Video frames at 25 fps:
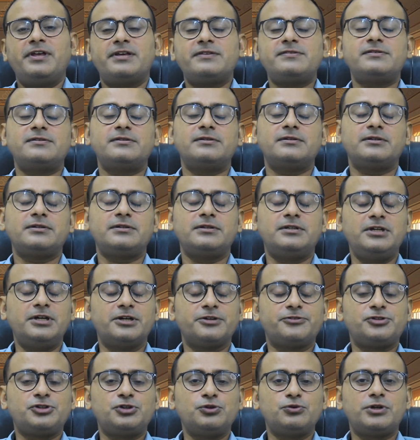this,
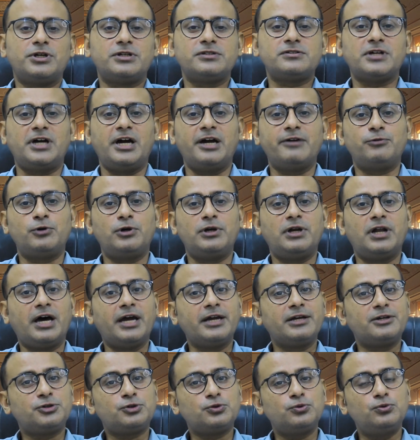dear students, I would
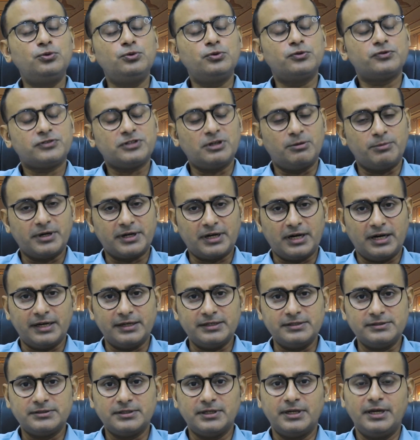like to
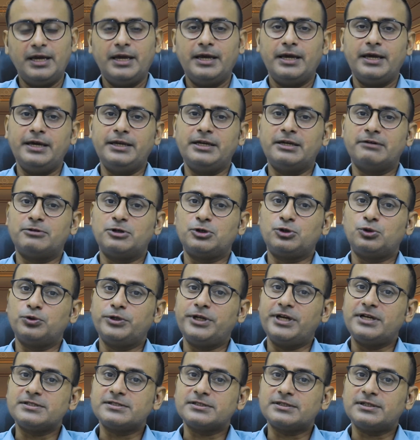summarize. In our
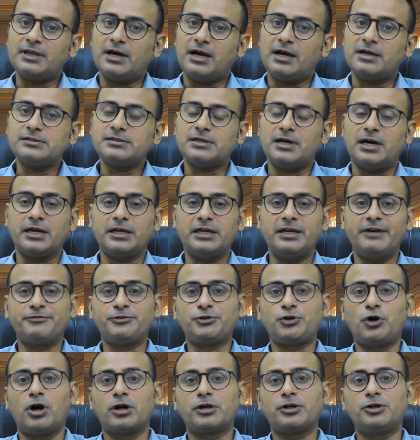today's class, I
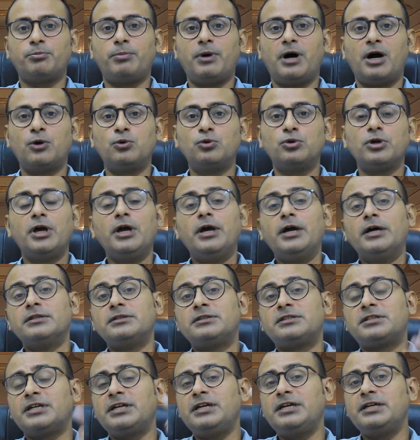have talked about
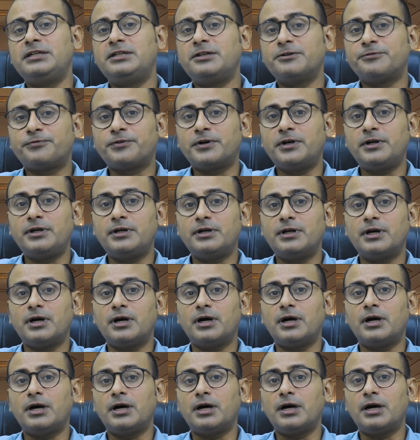3 different
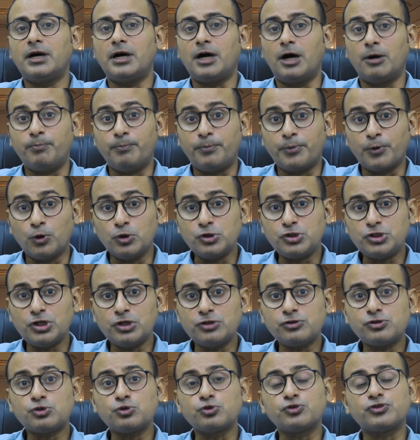
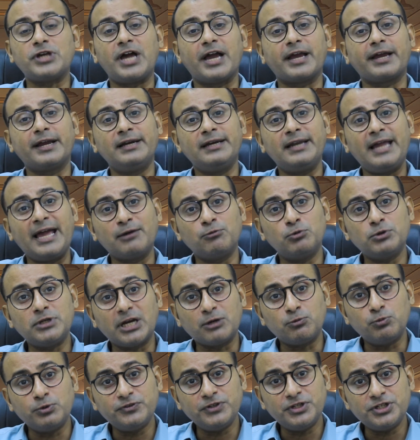approaches to second language
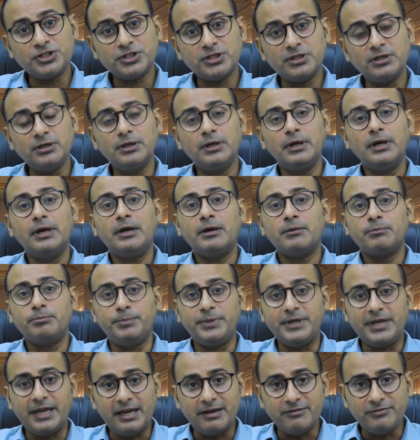acquisition:
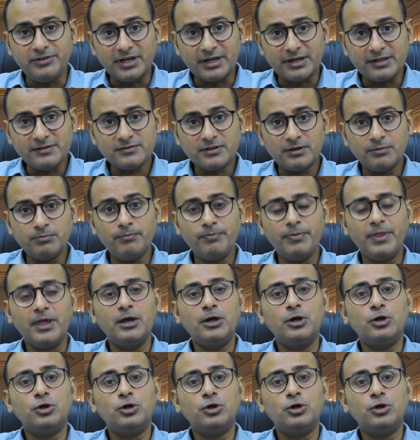behaviorism,